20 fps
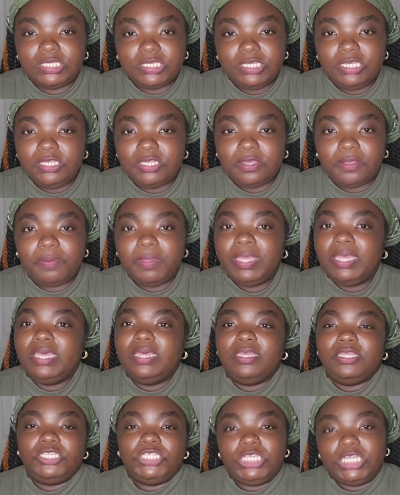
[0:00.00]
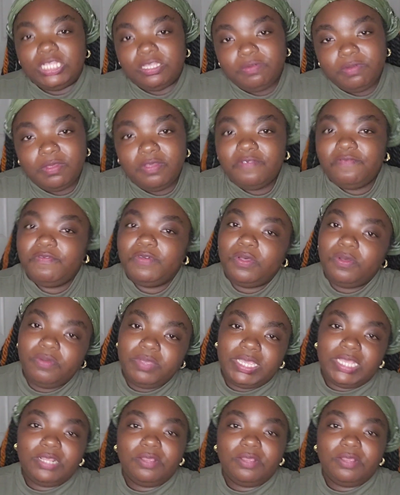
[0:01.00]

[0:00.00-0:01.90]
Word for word: you know, chilling with folk.